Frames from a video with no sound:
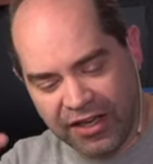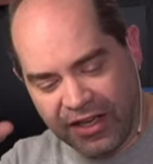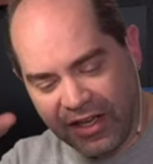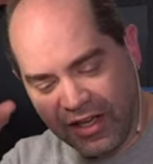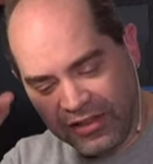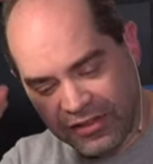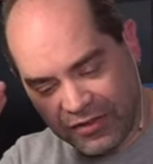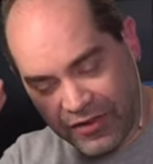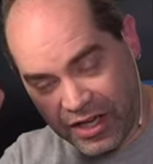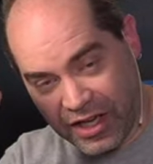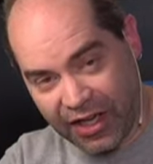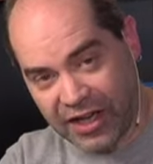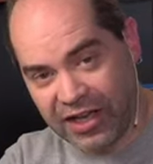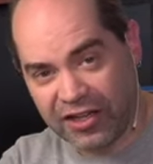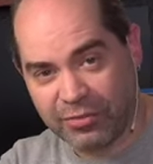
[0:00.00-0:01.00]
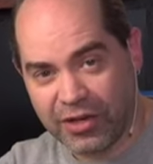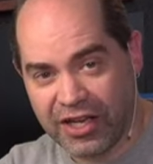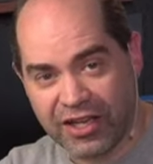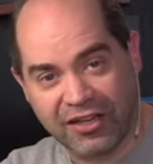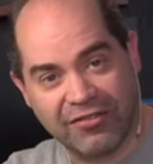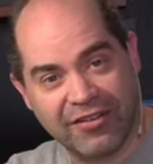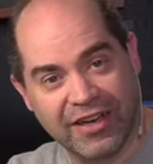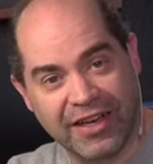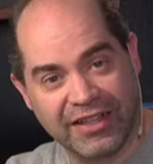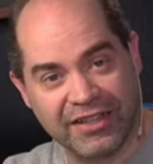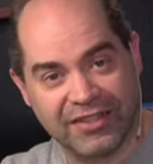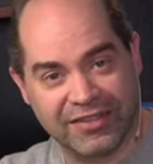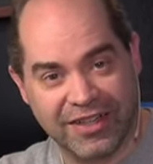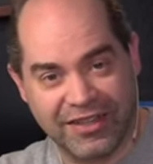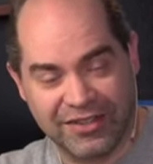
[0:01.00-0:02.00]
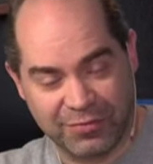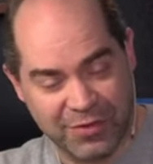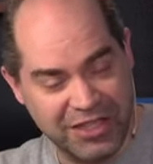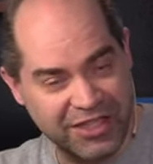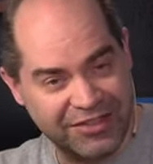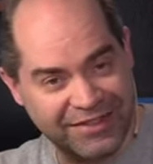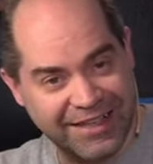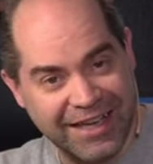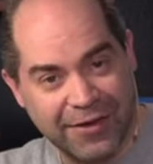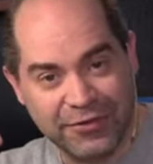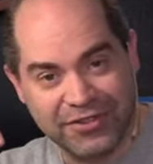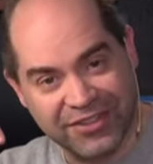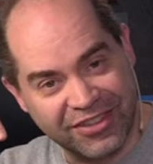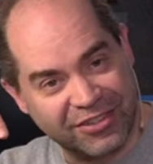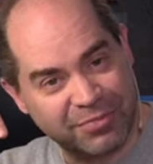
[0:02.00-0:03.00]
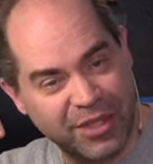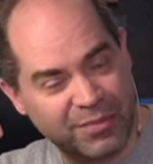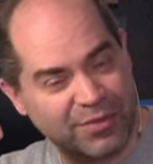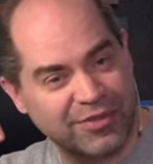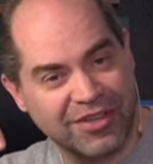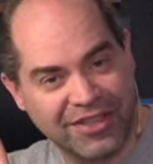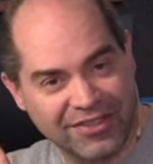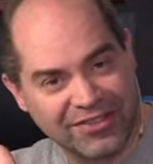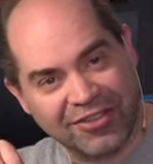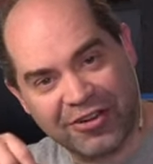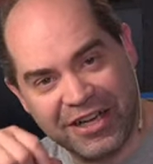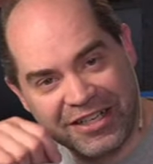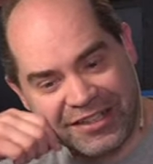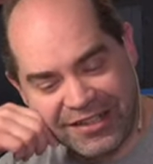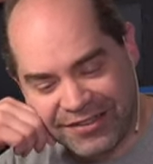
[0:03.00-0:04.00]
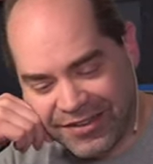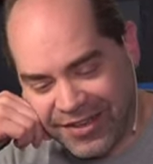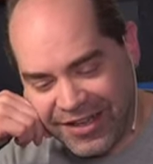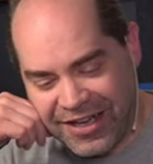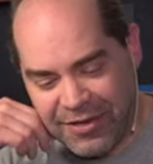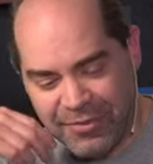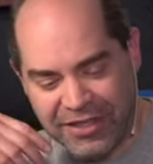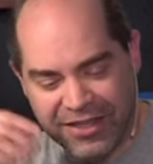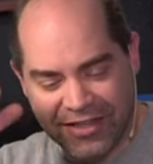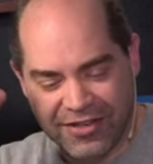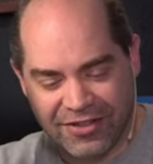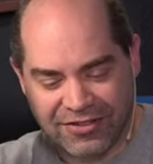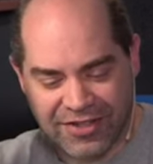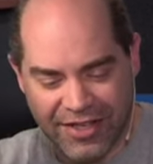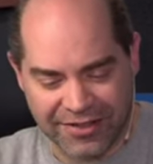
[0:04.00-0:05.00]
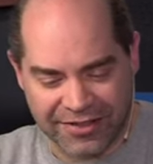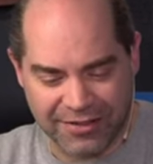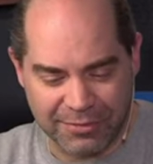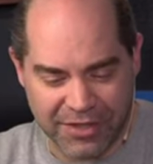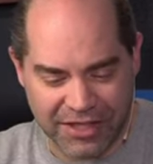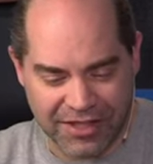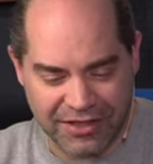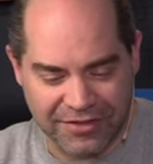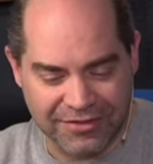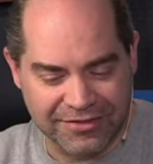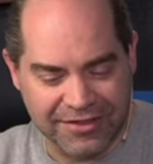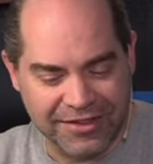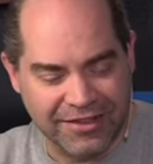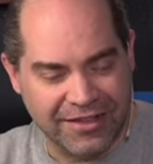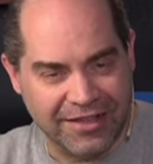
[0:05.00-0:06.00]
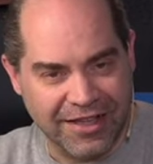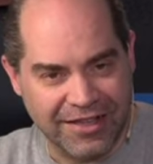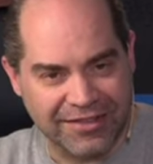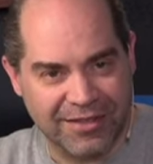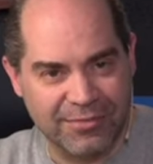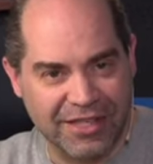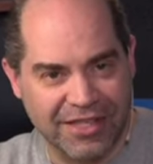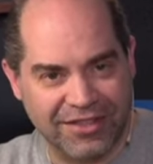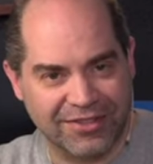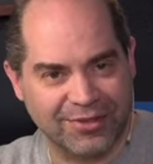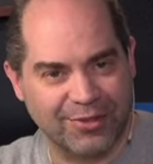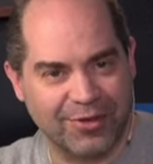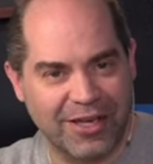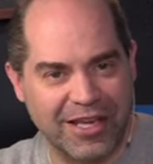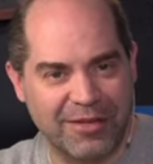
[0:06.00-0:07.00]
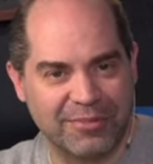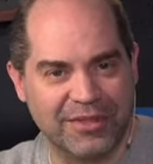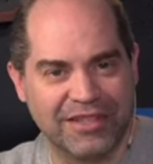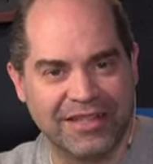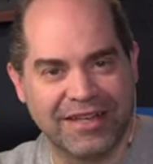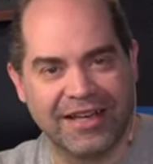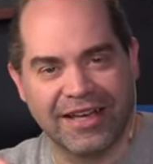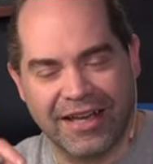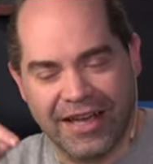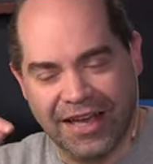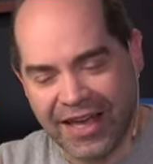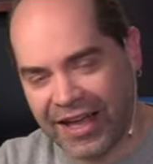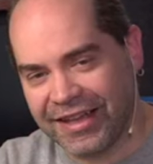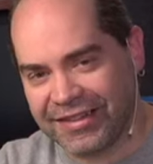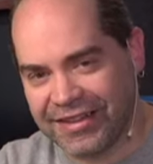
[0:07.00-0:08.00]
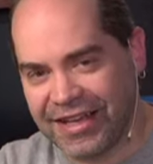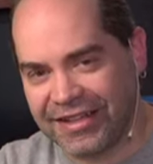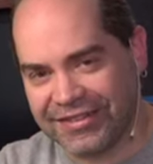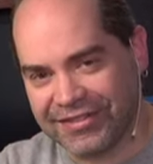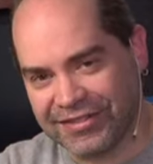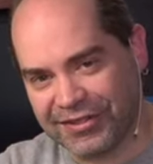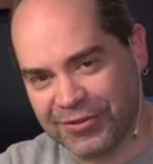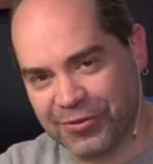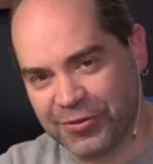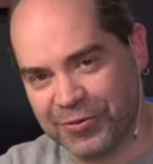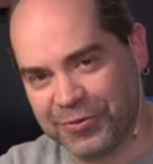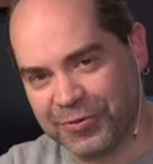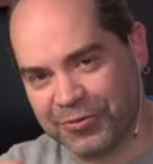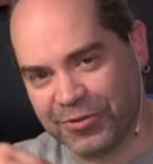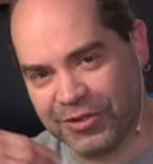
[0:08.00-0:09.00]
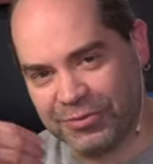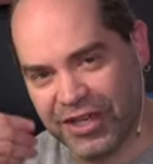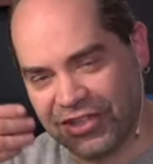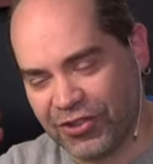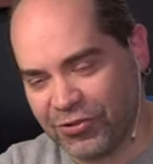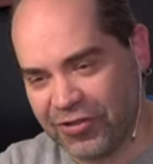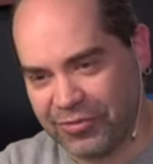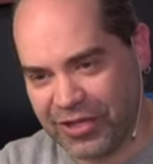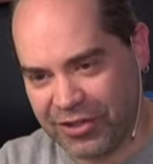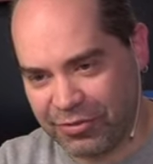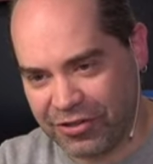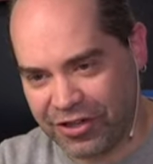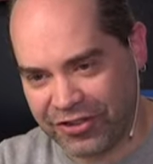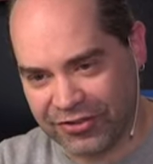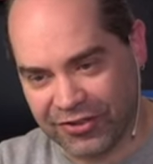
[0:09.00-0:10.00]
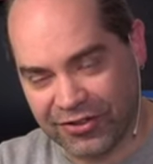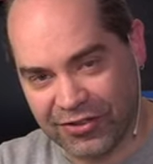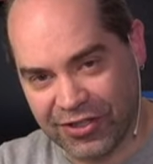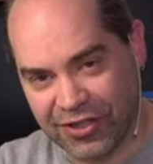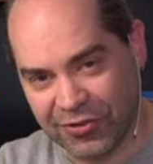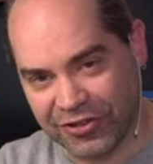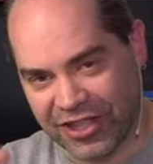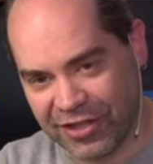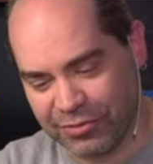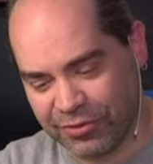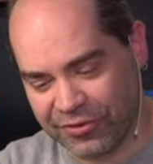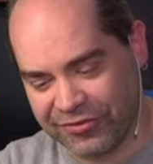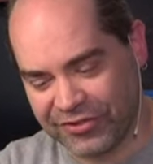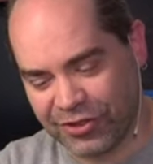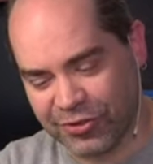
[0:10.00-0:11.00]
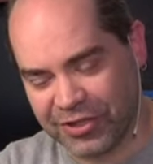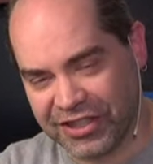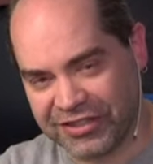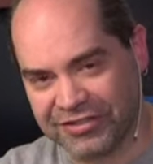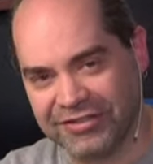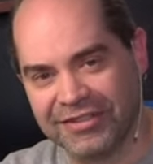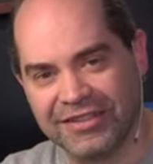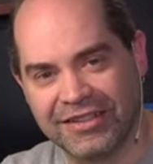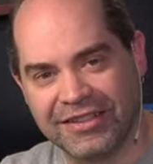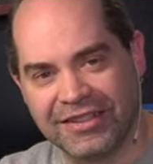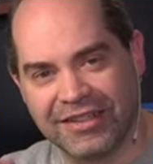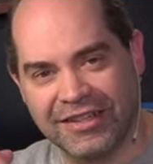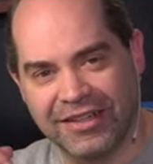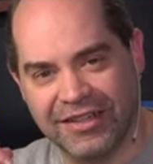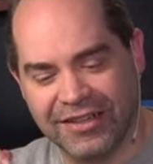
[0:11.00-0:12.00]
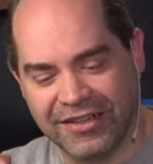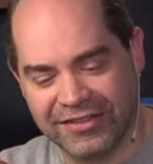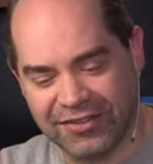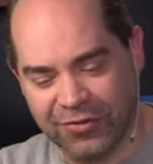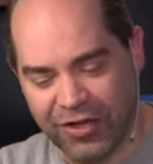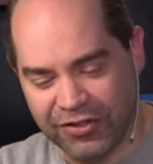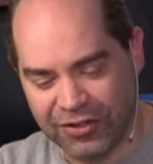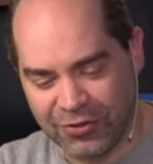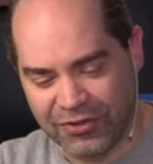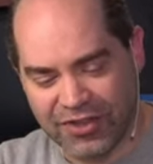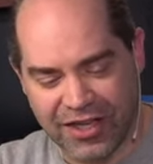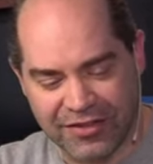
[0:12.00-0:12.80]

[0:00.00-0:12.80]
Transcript: is if I get hired by a client that says we need to have six people on screen at a time, and then I'll take the mini ATEM Mini Extreme, add that to what my two M E Production Studio is capable of doing. Uh, so I'll use the